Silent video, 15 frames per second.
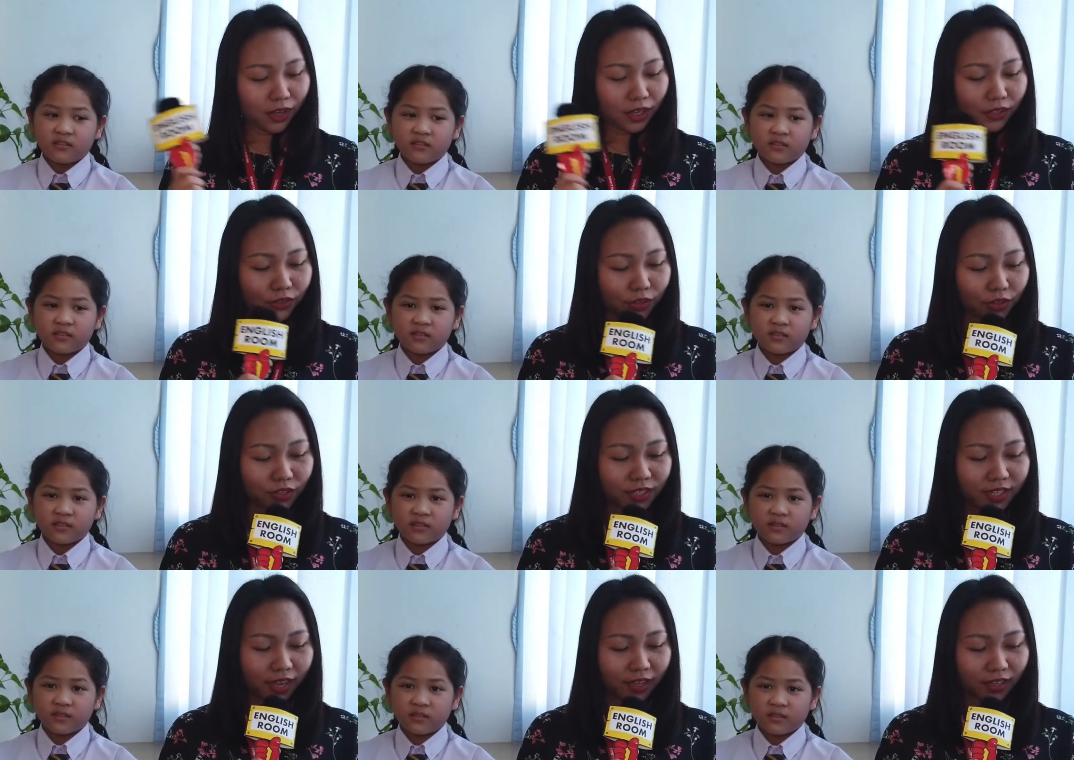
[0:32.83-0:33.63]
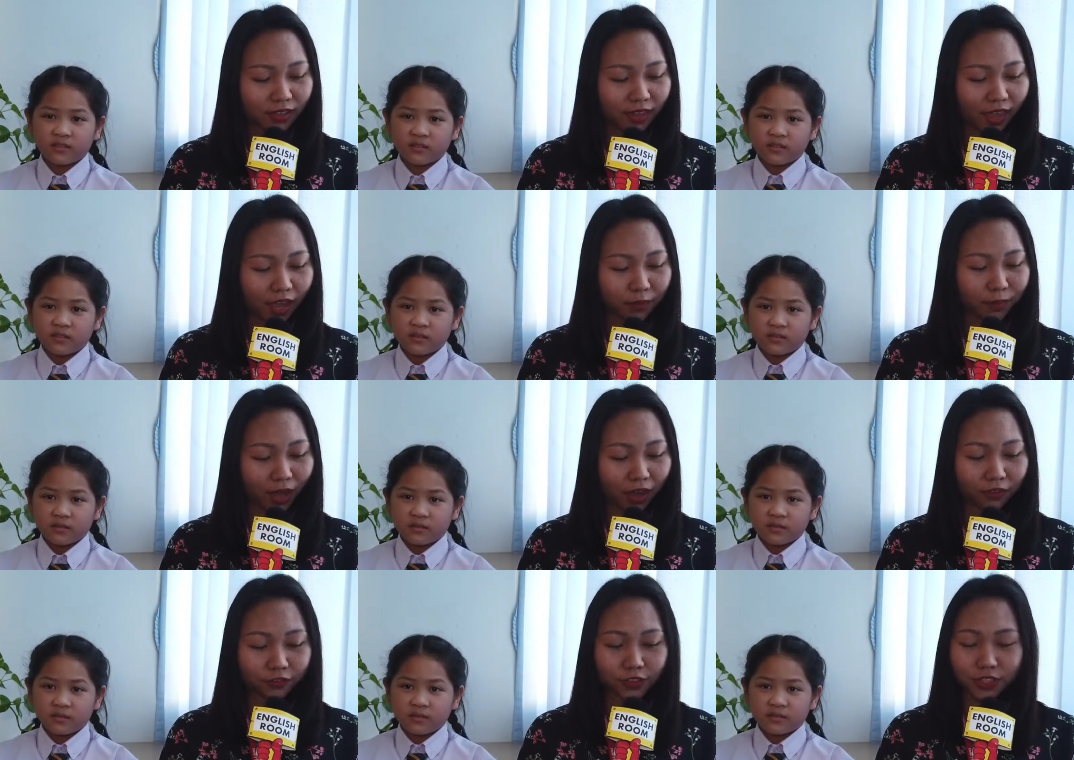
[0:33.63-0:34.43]
Speaker 1: Do you take a nap
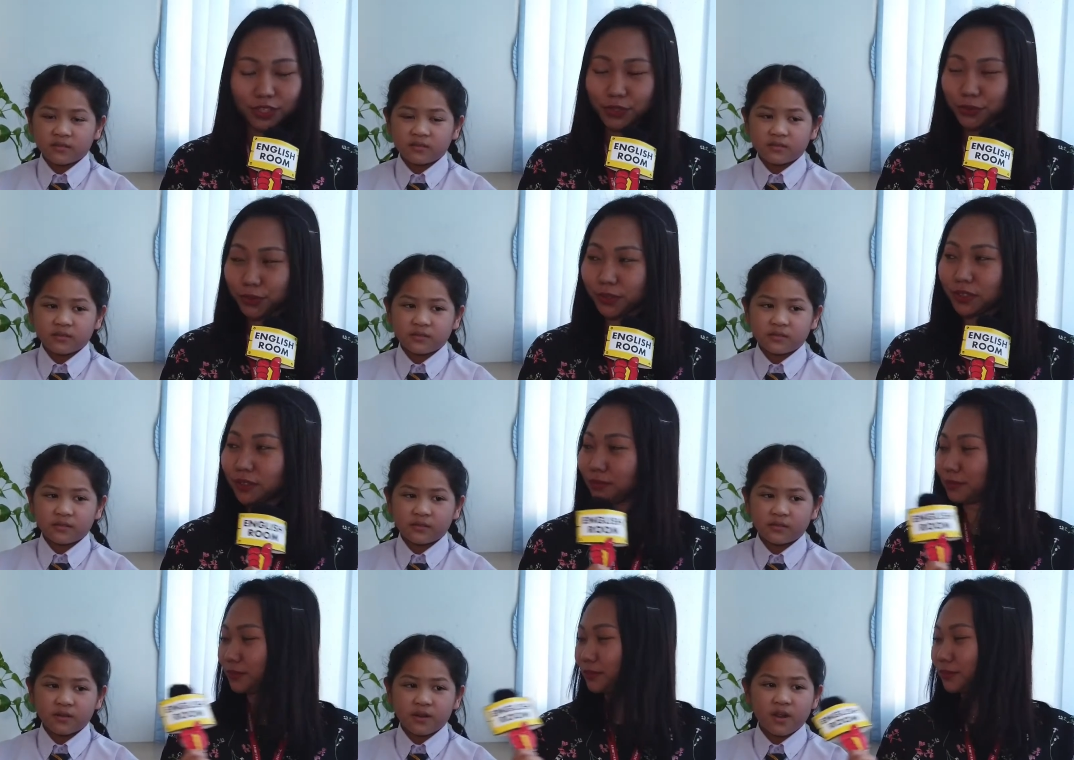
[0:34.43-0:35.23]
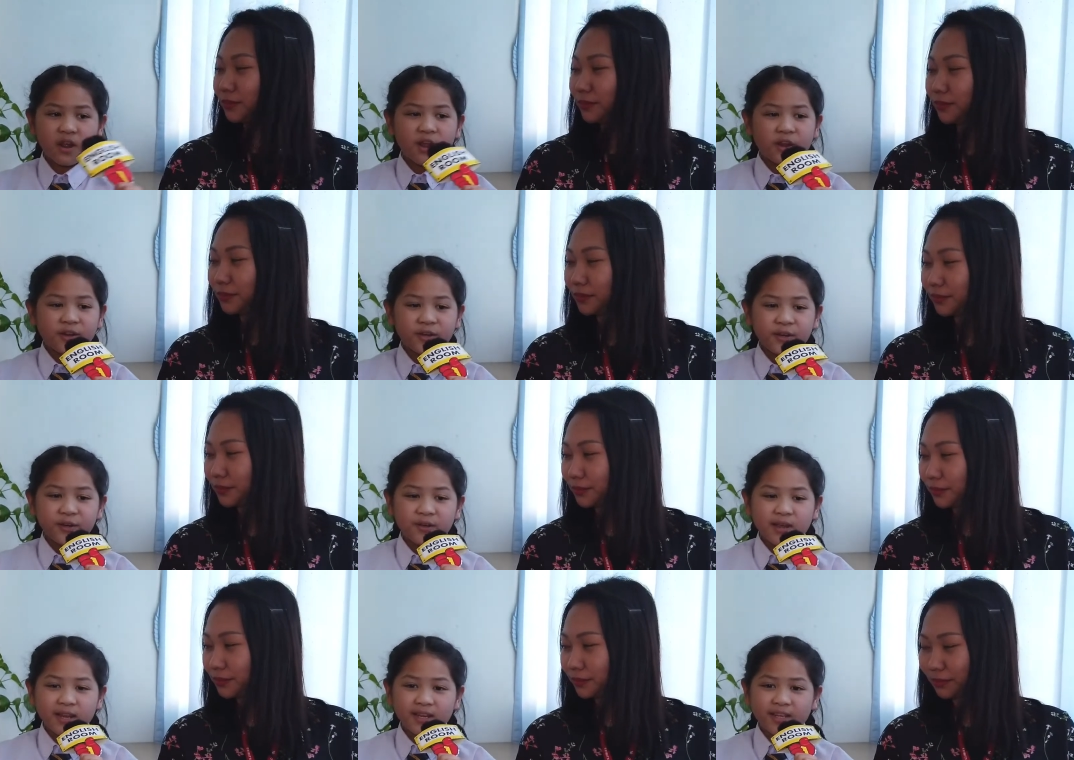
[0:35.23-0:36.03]
after school?
Speaker 2: No,
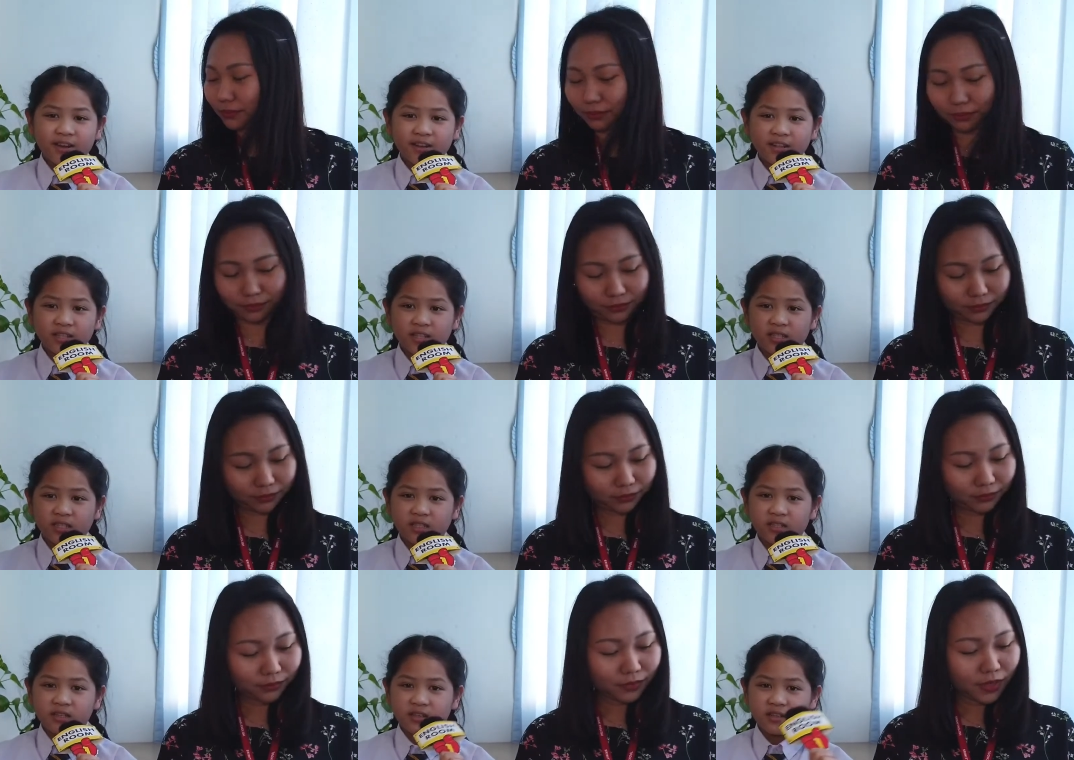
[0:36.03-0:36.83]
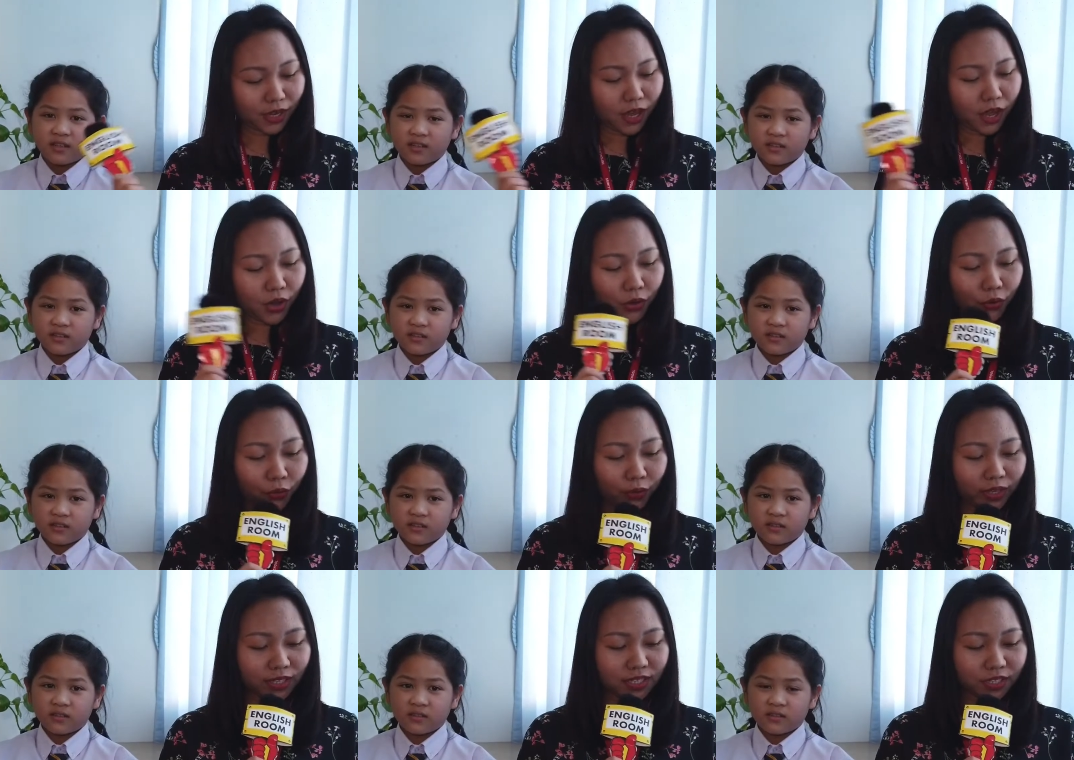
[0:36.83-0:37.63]
I don't.
Speaker 1: Who
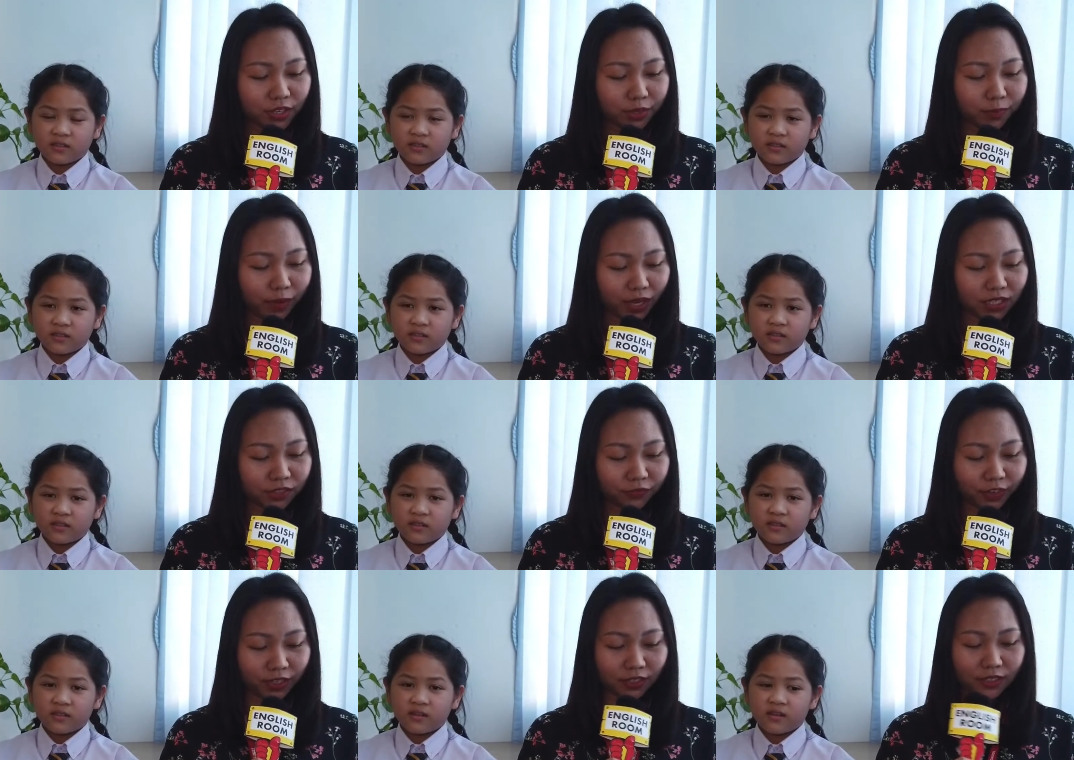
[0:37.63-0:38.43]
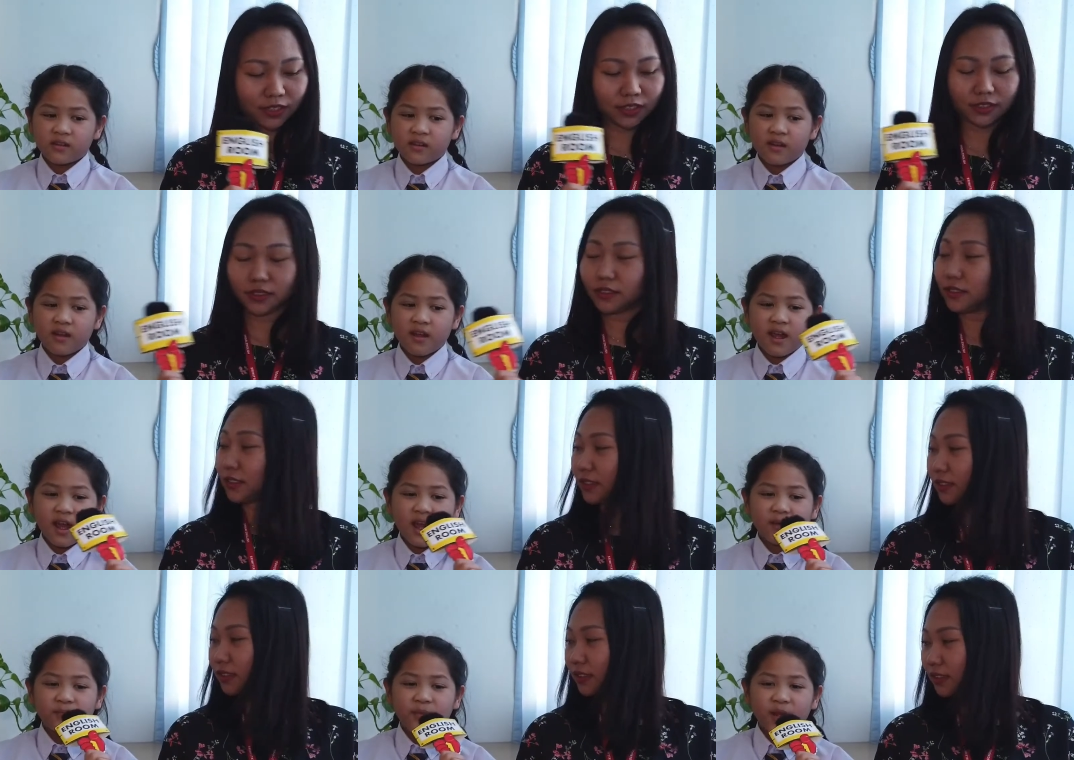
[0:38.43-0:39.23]
is your best friend?
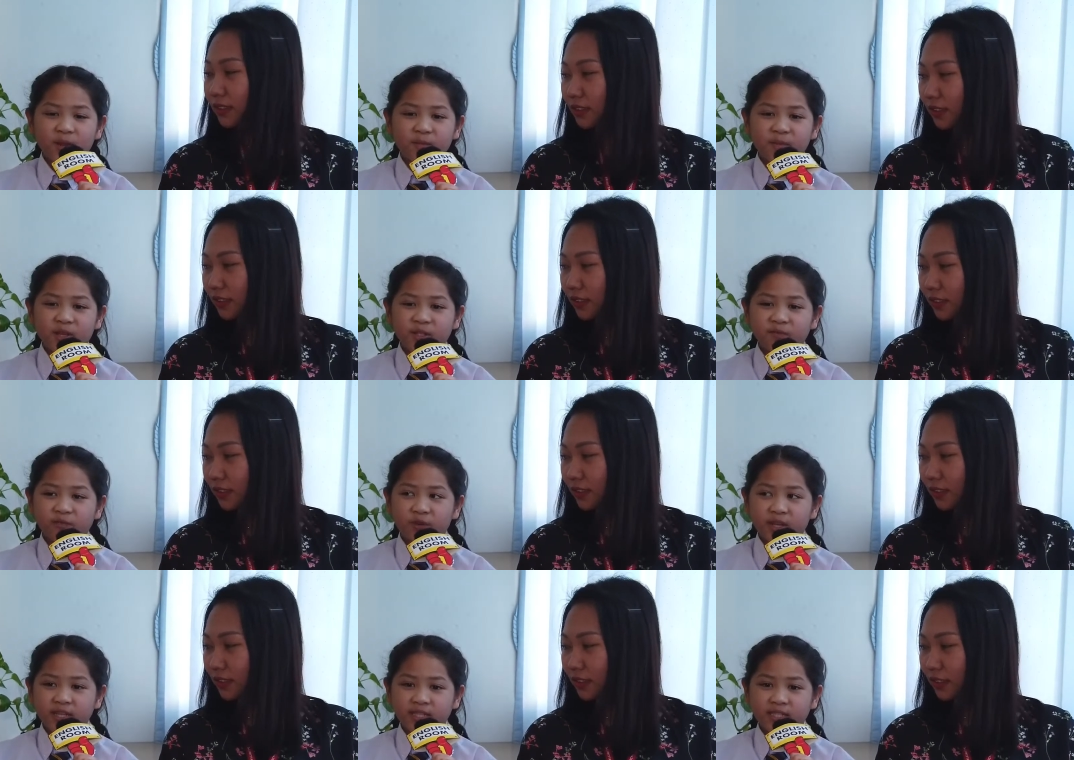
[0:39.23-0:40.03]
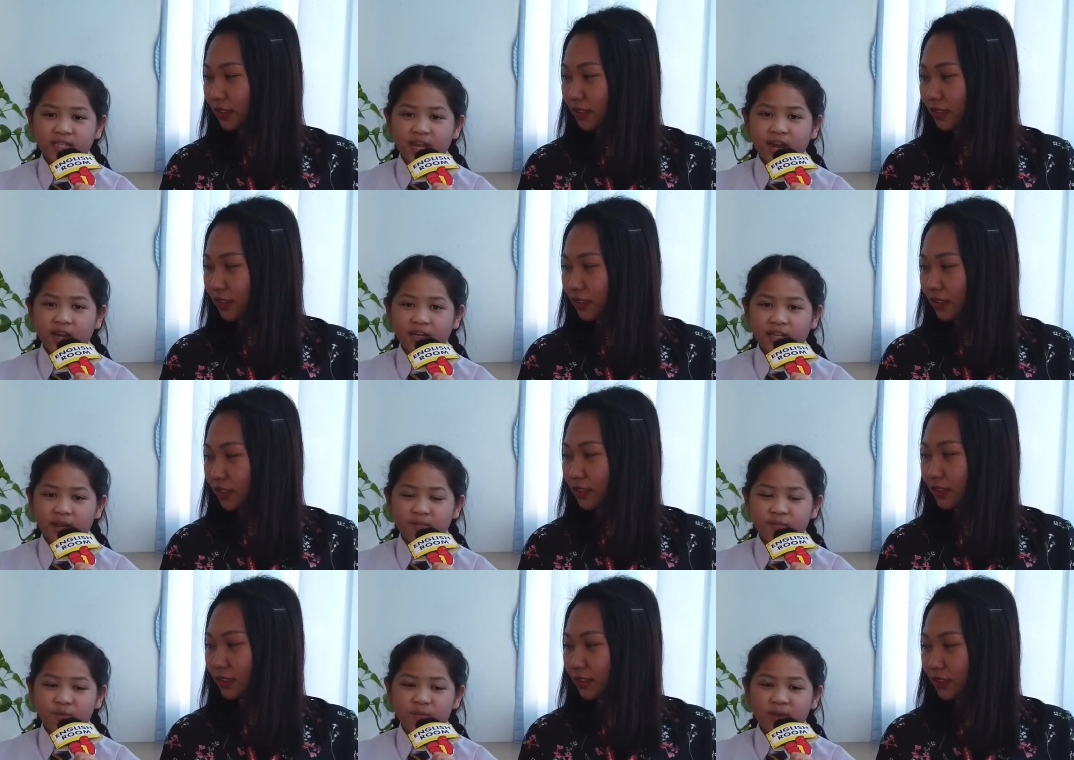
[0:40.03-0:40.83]
Speaker 2: My best friends are
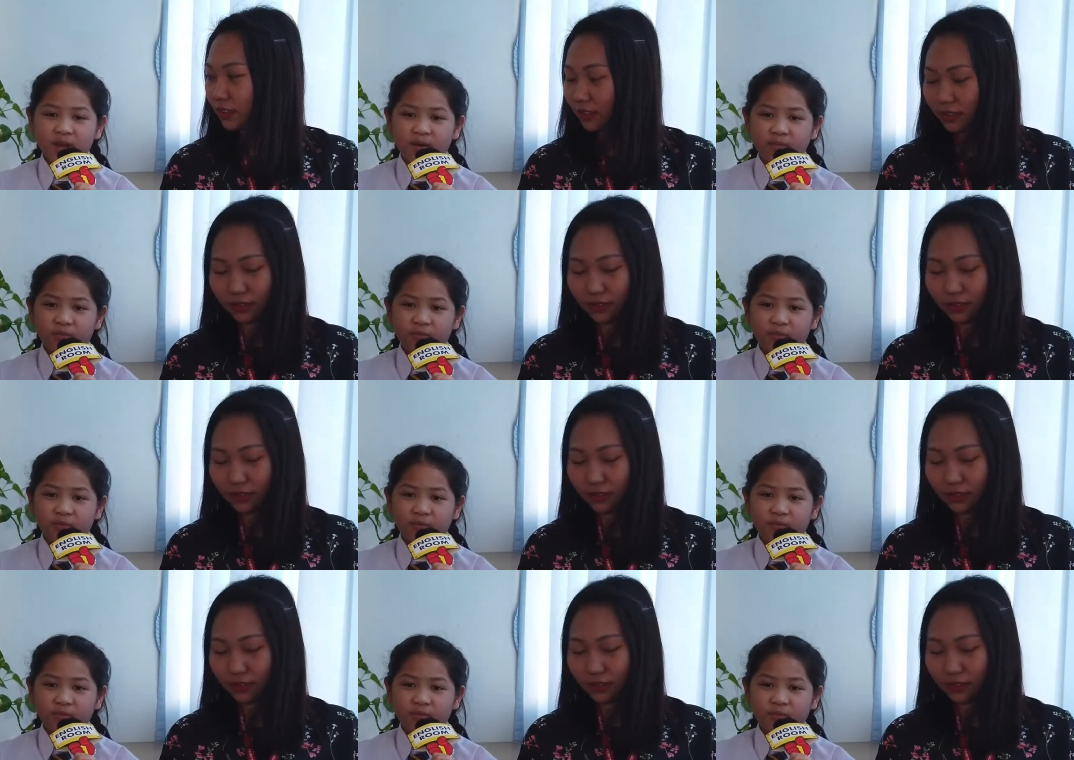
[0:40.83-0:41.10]
Gamboom and